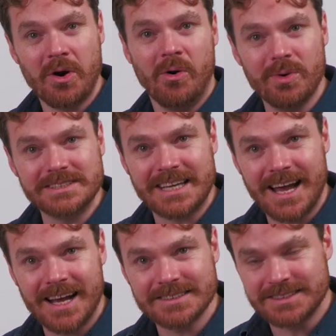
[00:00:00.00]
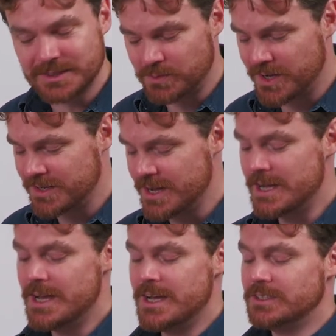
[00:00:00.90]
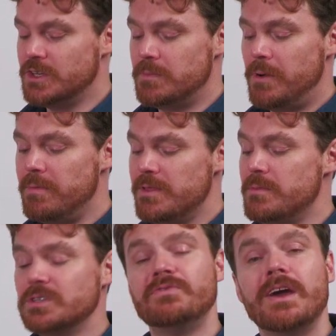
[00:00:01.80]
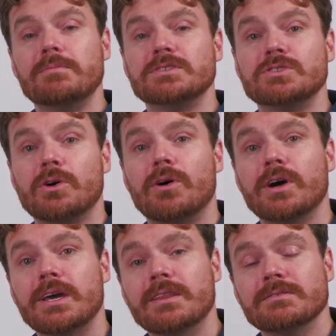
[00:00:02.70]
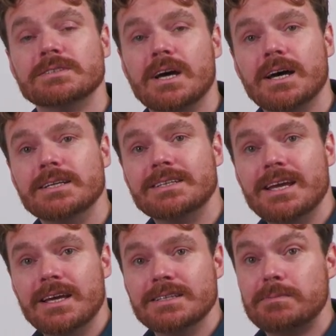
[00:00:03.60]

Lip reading: always get asked this one. So probably the most famous toy that I've signed is